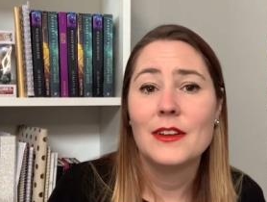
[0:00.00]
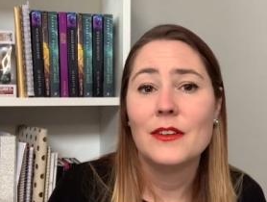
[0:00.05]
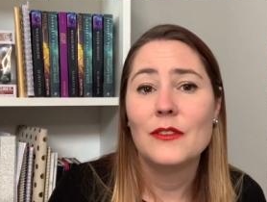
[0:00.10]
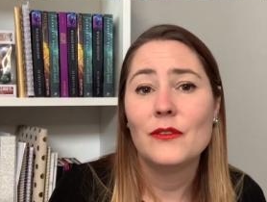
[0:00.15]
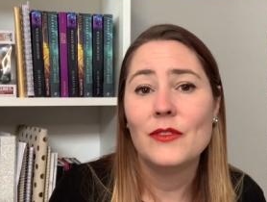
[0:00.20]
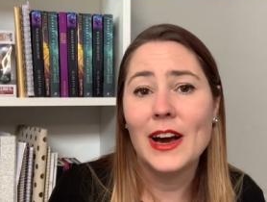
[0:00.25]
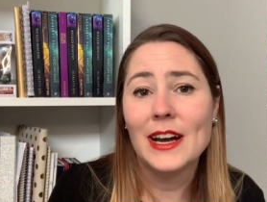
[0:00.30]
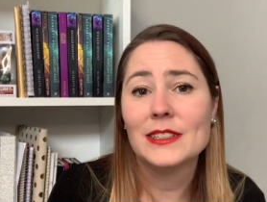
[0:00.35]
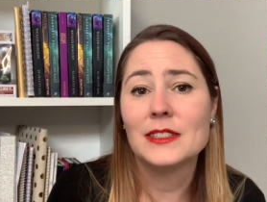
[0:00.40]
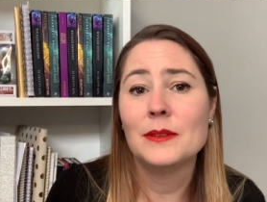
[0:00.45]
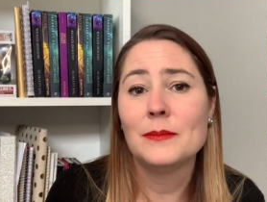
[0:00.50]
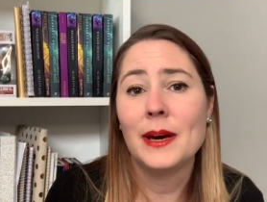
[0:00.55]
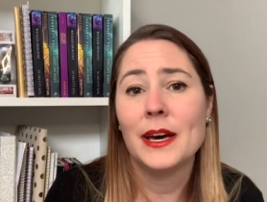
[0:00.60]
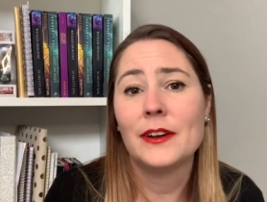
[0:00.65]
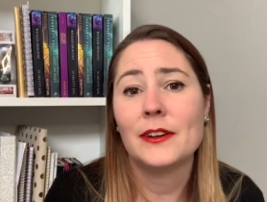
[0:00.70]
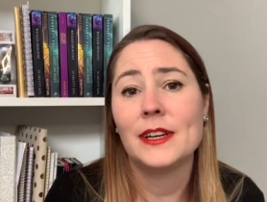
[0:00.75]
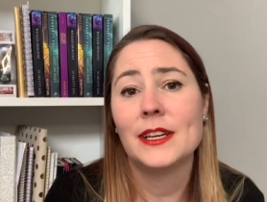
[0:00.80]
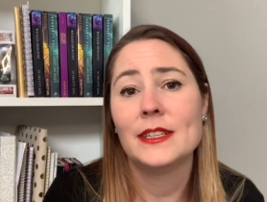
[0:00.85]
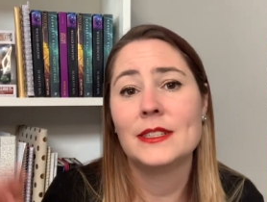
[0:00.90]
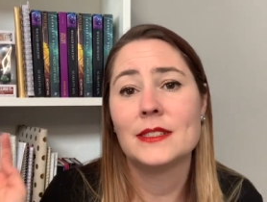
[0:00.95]
Fact of the matter
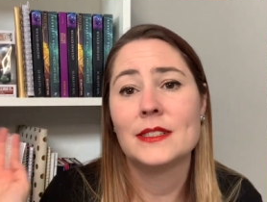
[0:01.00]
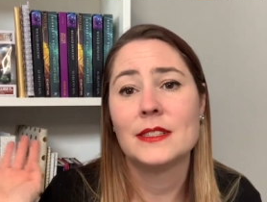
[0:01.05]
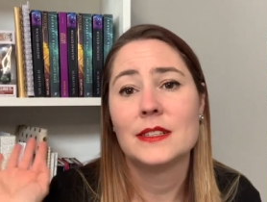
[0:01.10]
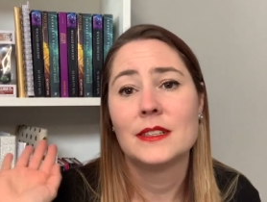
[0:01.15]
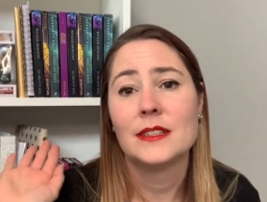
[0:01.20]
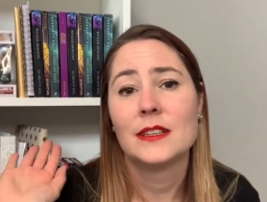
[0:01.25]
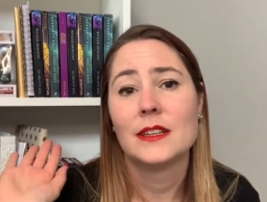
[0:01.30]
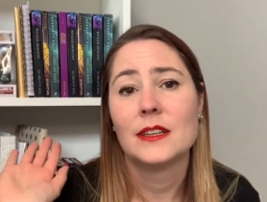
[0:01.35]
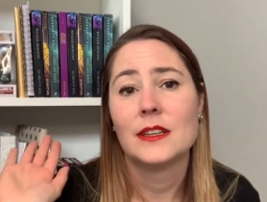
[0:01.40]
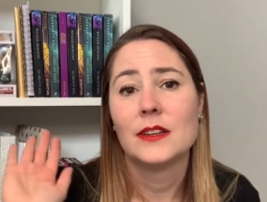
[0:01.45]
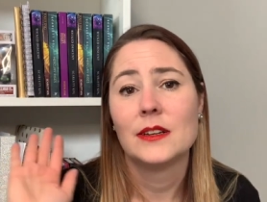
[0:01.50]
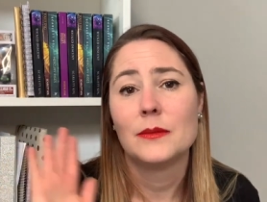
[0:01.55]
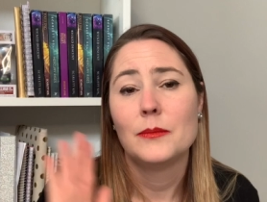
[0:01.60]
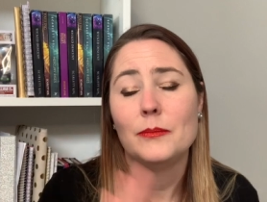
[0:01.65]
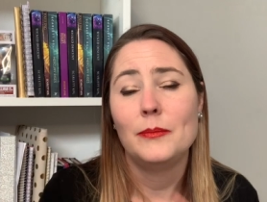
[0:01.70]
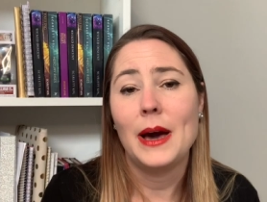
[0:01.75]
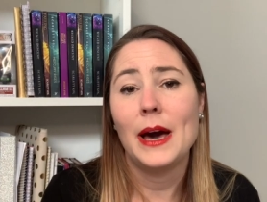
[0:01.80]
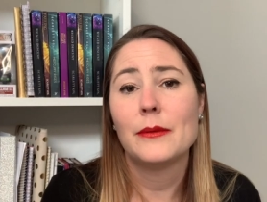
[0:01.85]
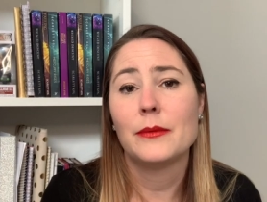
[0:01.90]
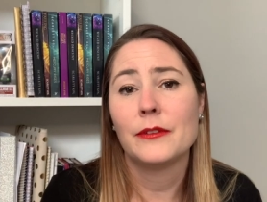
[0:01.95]
is,
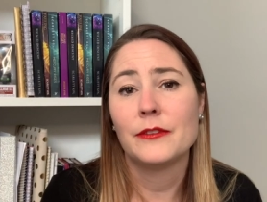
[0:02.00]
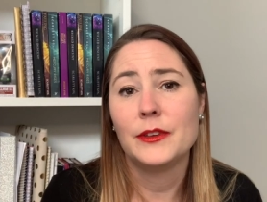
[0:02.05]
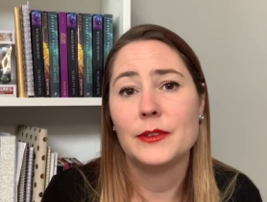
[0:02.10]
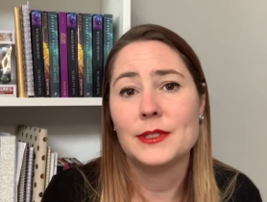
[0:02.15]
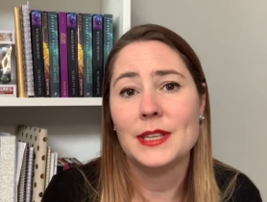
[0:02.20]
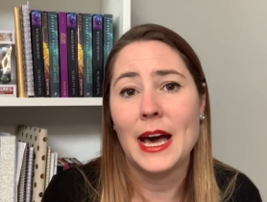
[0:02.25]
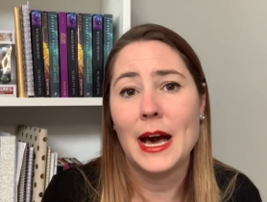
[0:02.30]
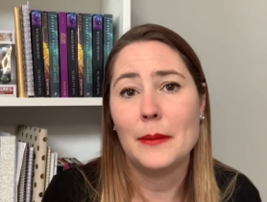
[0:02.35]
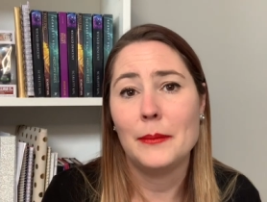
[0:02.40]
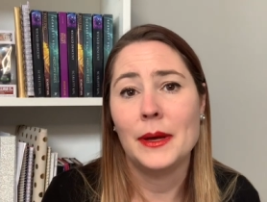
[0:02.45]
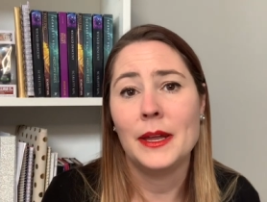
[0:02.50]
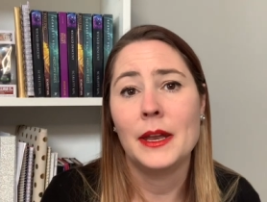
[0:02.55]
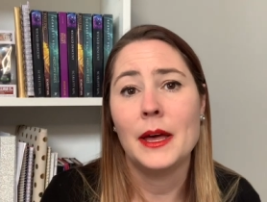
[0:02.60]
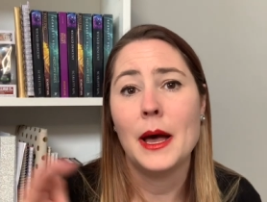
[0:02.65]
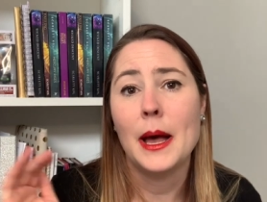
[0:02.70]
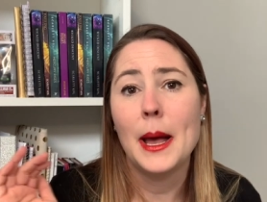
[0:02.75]
bad reviews happen.